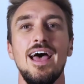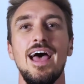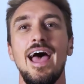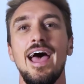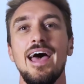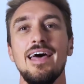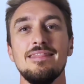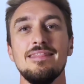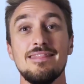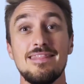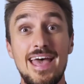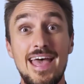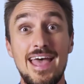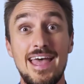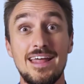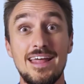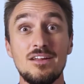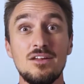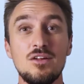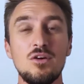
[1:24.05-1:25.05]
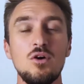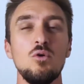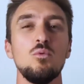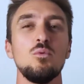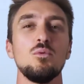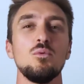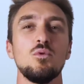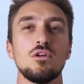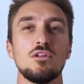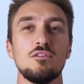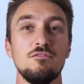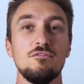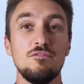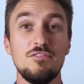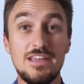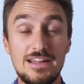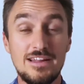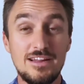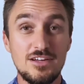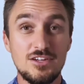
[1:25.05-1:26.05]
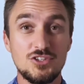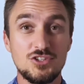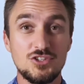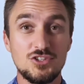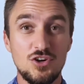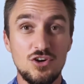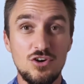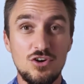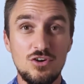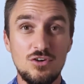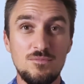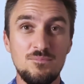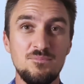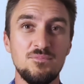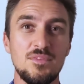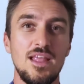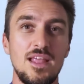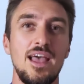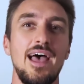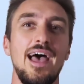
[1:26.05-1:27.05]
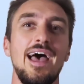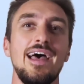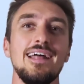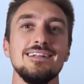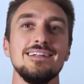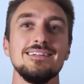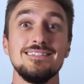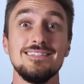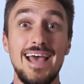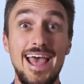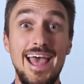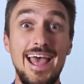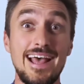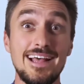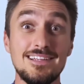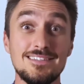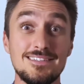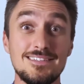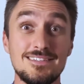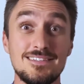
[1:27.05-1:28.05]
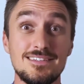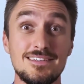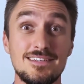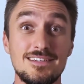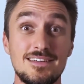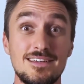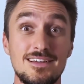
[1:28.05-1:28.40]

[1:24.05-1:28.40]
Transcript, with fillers: And then we want to feed it a sugar and test